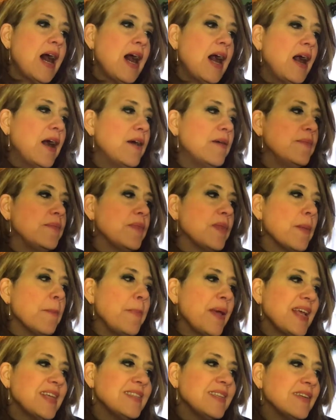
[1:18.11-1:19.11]

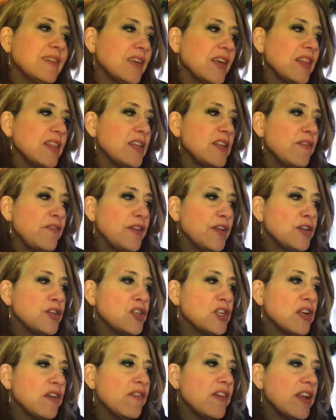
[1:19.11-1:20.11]
Basically, the
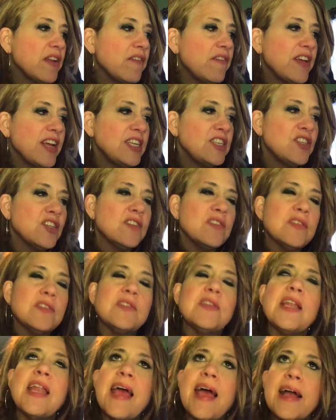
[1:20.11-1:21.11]
diffusion of innovations is an